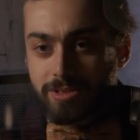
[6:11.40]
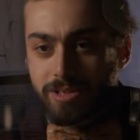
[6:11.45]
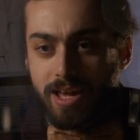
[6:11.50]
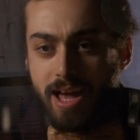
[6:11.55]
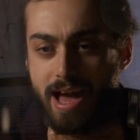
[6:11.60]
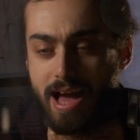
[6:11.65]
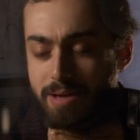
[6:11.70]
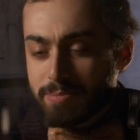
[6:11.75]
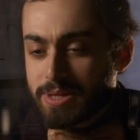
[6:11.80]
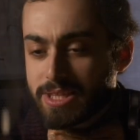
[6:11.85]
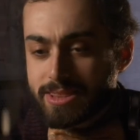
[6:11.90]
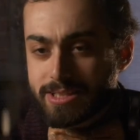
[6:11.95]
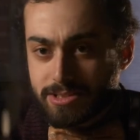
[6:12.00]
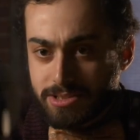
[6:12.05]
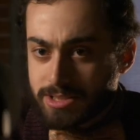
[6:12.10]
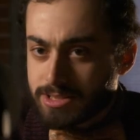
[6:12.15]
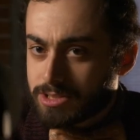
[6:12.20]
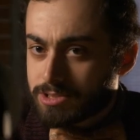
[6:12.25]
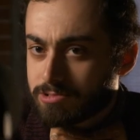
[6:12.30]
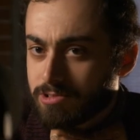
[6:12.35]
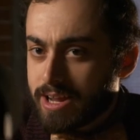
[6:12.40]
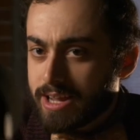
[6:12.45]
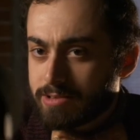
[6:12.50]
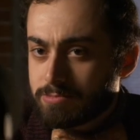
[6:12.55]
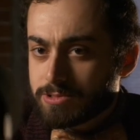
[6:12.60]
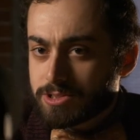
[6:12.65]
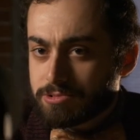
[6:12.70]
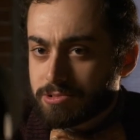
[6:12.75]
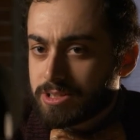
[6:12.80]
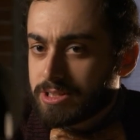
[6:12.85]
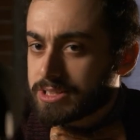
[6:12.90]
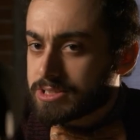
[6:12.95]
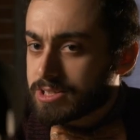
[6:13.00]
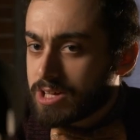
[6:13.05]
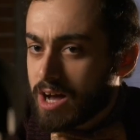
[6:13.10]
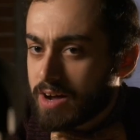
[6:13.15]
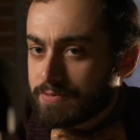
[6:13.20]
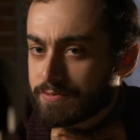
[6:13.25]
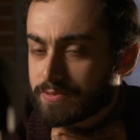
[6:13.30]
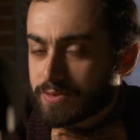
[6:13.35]
yeah, I mean, the sixth grade was really
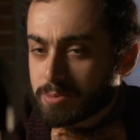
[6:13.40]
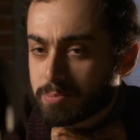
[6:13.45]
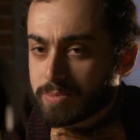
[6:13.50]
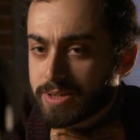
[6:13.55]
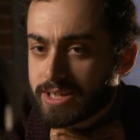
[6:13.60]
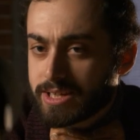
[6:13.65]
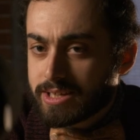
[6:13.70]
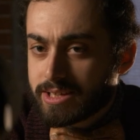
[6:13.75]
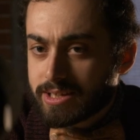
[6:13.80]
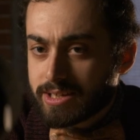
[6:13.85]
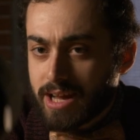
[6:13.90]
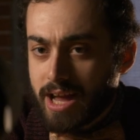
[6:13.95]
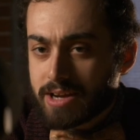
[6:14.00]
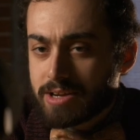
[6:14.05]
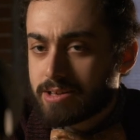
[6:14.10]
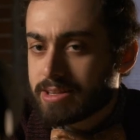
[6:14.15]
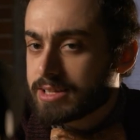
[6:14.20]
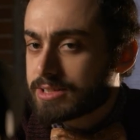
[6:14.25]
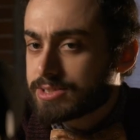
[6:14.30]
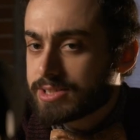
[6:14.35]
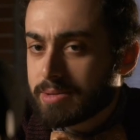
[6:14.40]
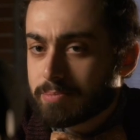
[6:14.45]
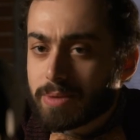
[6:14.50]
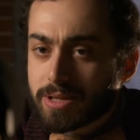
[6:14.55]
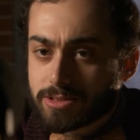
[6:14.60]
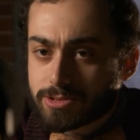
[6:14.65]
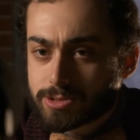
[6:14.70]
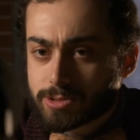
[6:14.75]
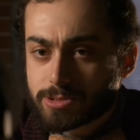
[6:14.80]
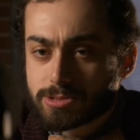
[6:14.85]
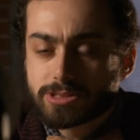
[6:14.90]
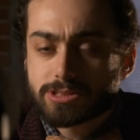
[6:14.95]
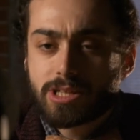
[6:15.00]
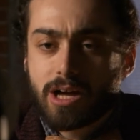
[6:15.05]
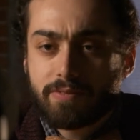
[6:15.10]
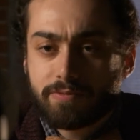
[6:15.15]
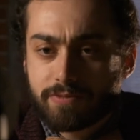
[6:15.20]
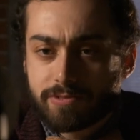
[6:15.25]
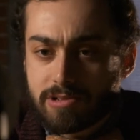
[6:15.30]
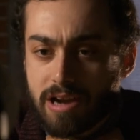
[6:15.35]
tough for me. I know they say middle school's
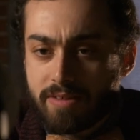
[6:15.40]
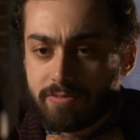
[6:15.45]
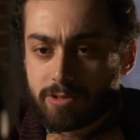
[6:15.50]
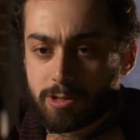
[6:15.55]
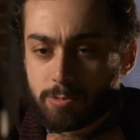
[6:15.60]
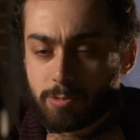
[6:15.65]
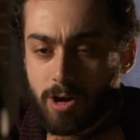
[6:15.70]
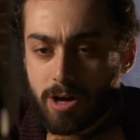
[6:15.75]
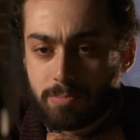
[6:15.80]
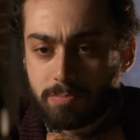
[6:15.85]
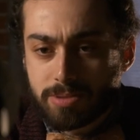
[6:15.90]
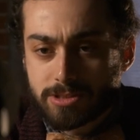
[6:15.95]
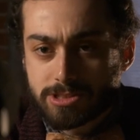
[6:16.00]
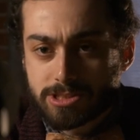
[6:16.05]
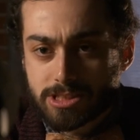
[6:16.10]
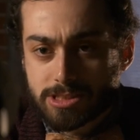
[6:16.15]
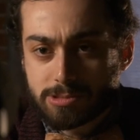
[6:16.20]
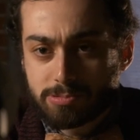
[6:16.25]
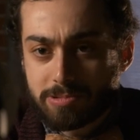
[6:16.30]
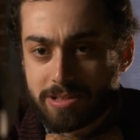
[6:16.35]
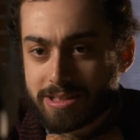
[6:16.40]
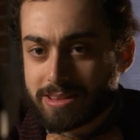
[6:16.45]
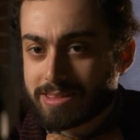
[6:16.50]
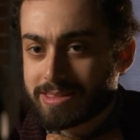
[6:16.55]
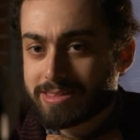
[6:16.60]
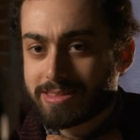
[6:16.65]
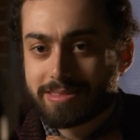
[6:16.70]
tough for everyone, but just with,